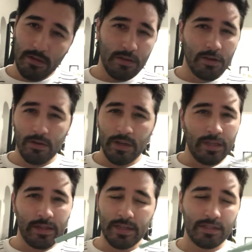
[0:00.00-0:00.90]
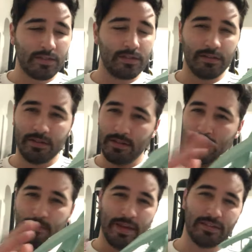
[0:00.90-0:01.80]
You don't need this.
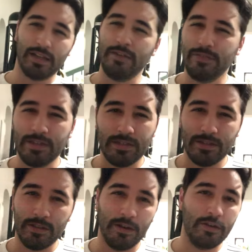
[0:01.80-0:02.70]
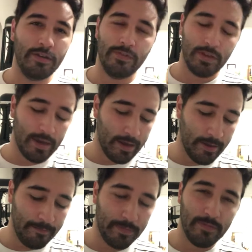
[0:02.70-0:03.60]
It makes life easier though if you got
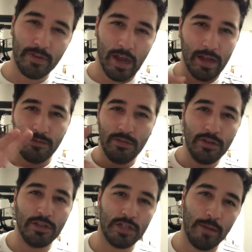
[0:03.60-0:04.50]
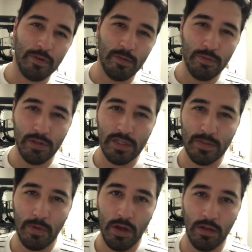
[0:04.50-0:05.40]
it. If not, you could chop it up really
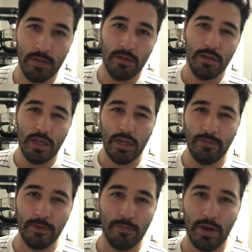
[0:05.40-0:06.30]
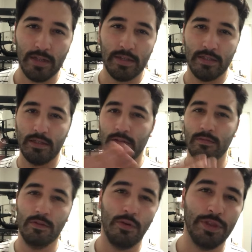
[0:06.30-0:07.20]
small in a food processor
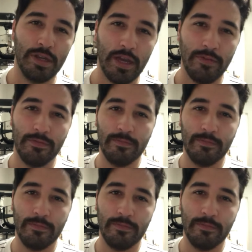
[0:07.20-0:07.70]
or with a knife.